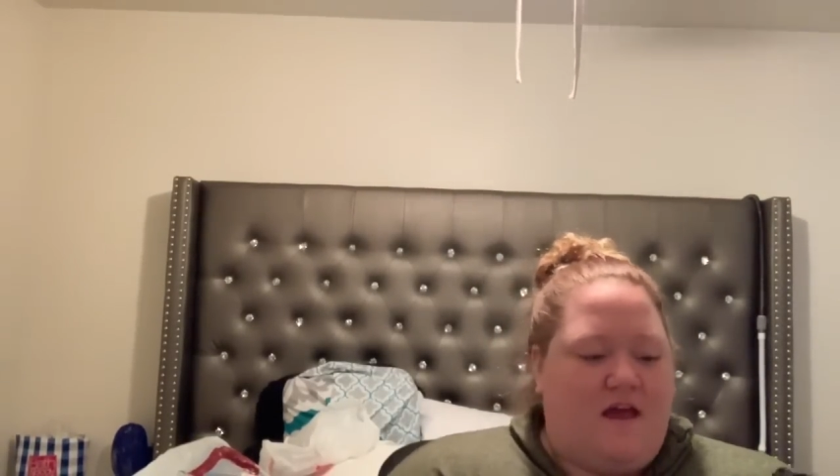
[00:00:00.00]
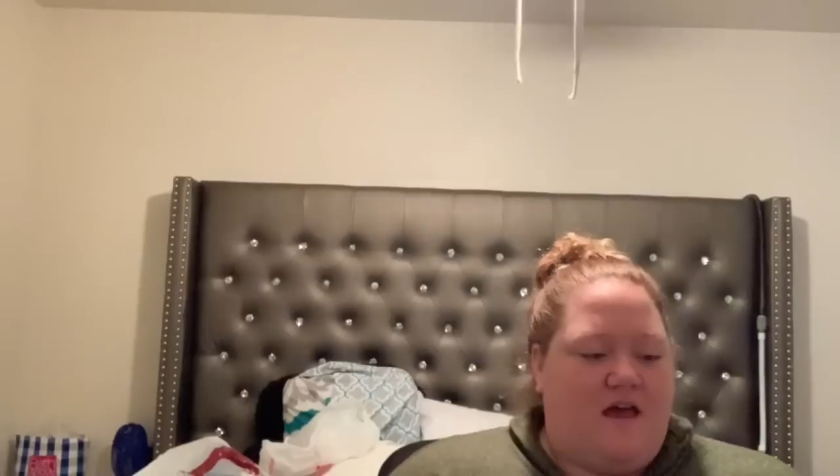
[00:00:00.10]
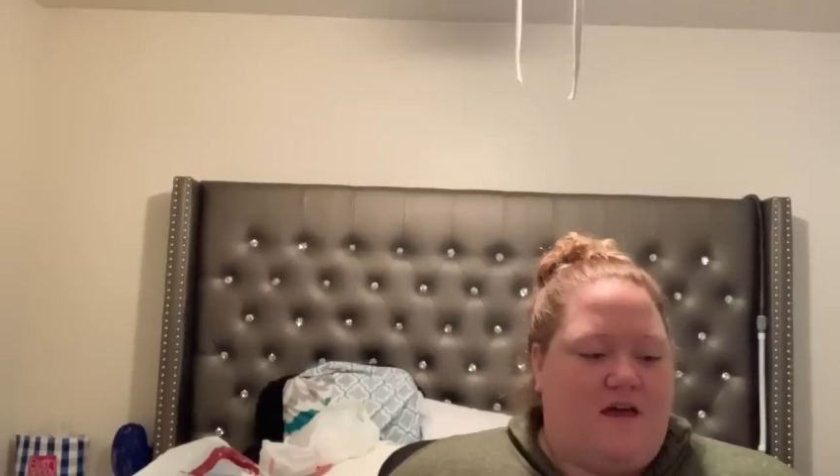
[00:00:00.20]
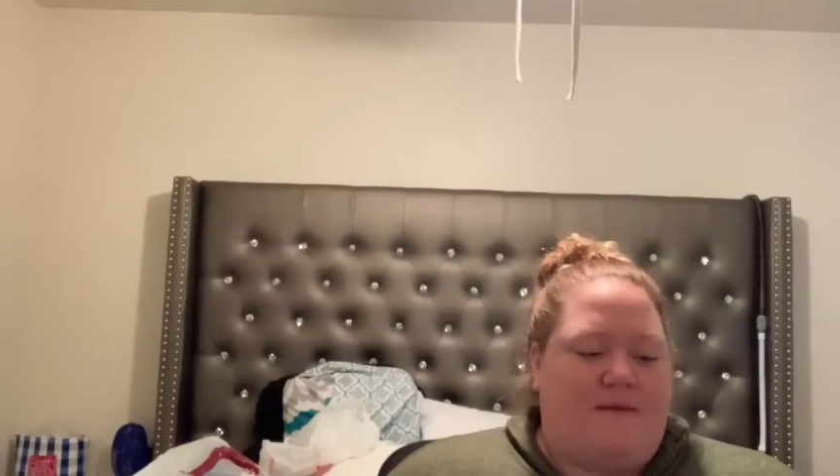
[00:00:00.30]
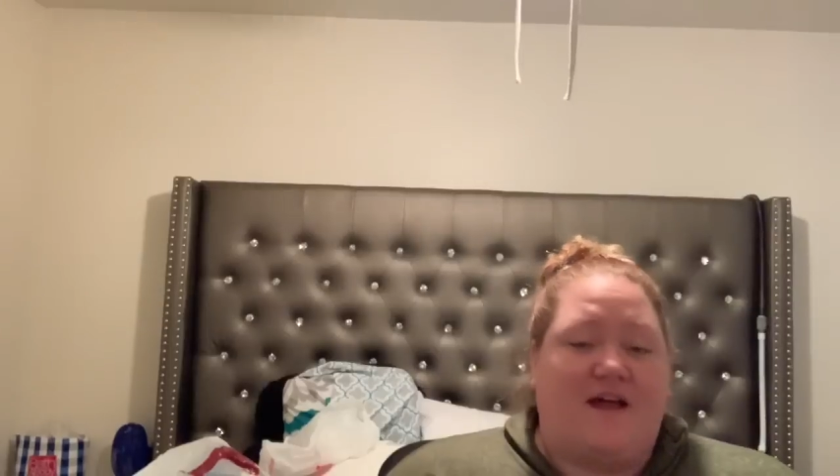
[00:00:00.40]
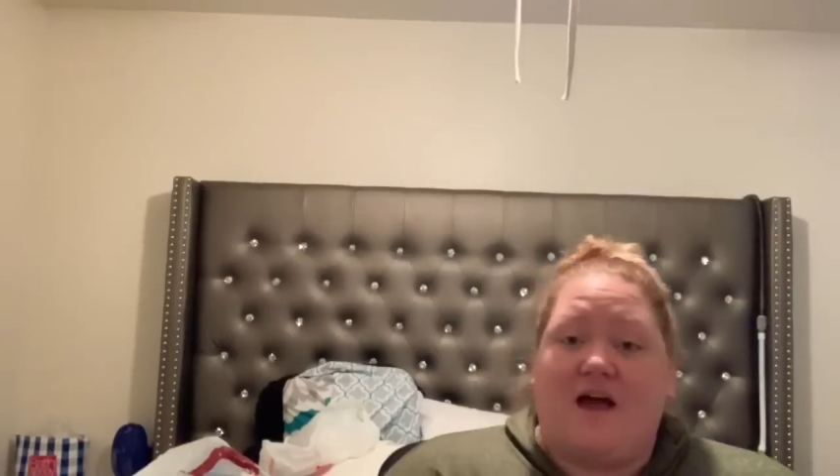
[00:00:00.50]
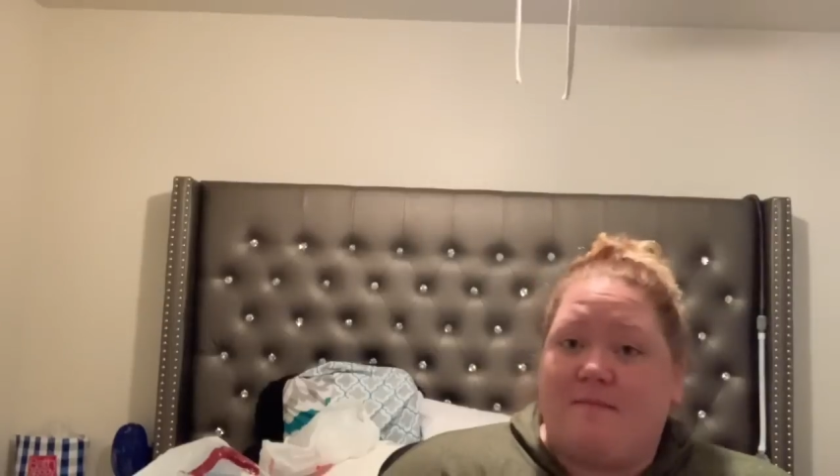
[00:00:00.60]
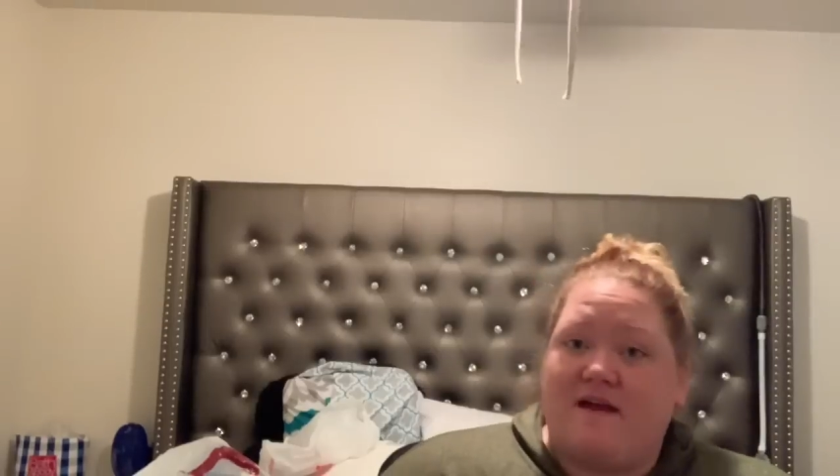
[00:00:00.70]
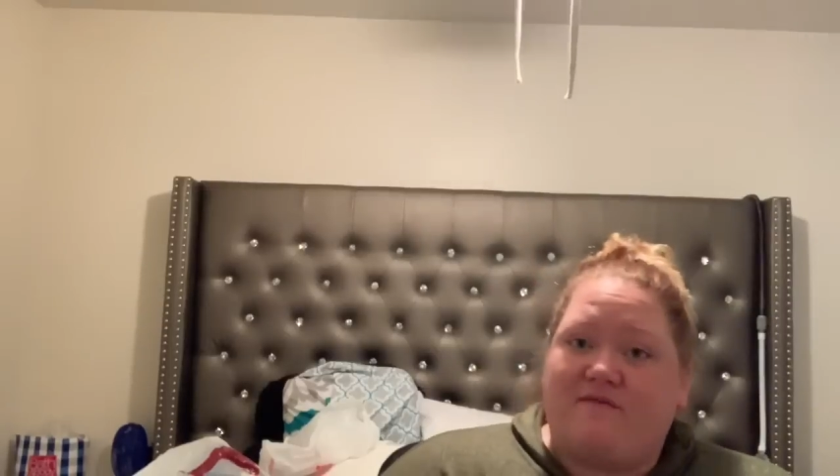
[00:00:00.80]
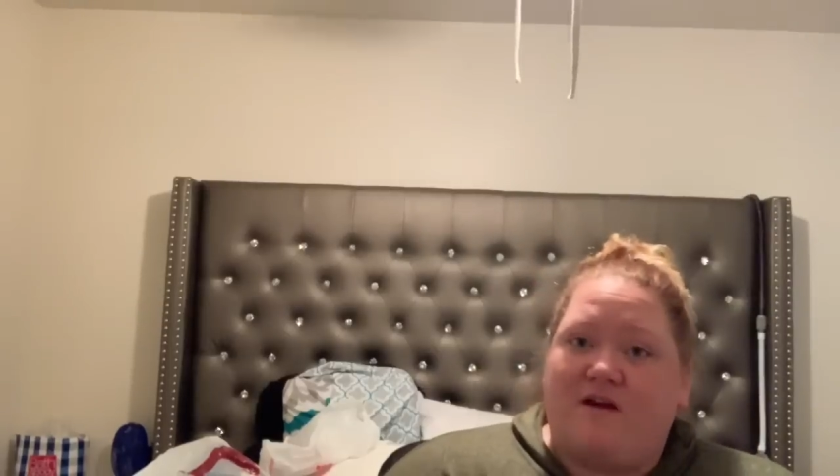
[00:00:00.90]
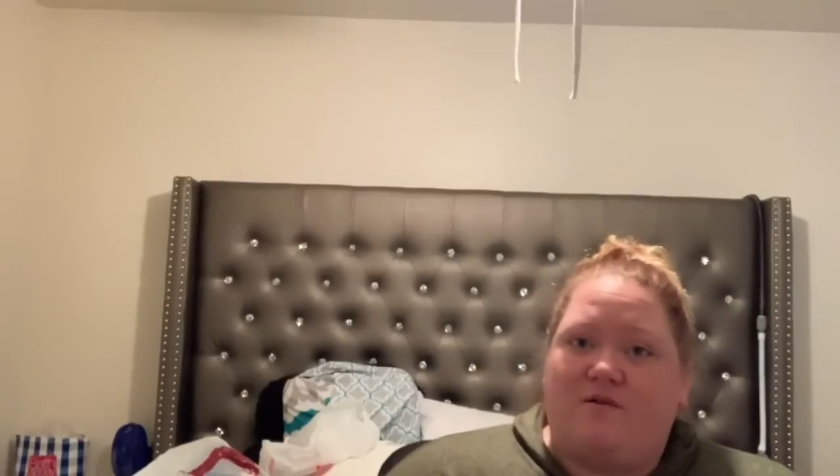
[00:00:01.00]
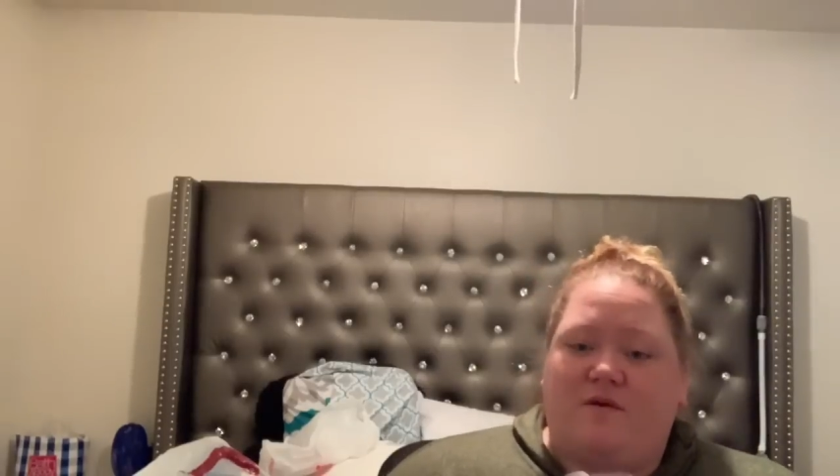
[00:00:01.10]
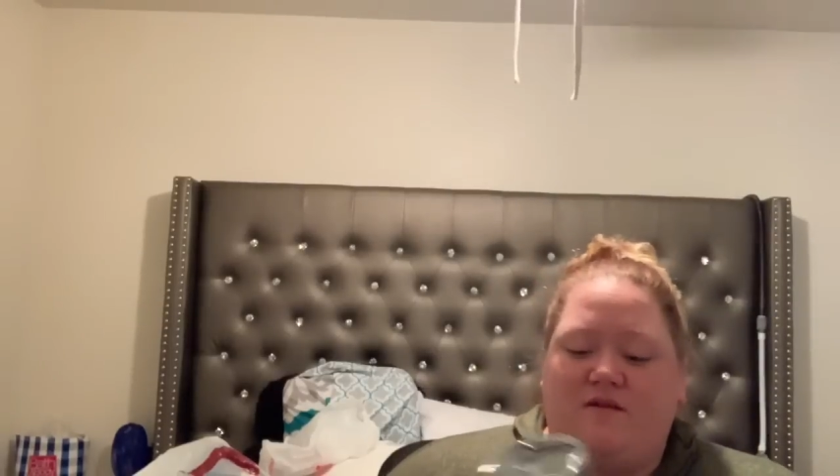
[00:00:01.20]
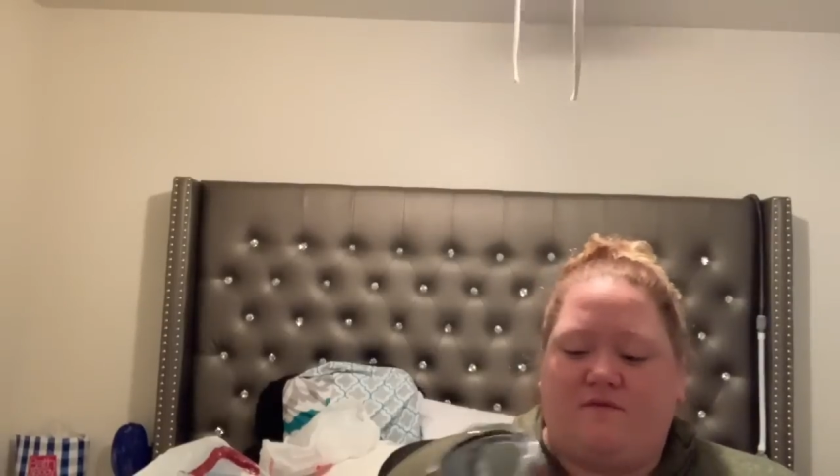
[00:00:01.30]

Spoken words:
I got my friend one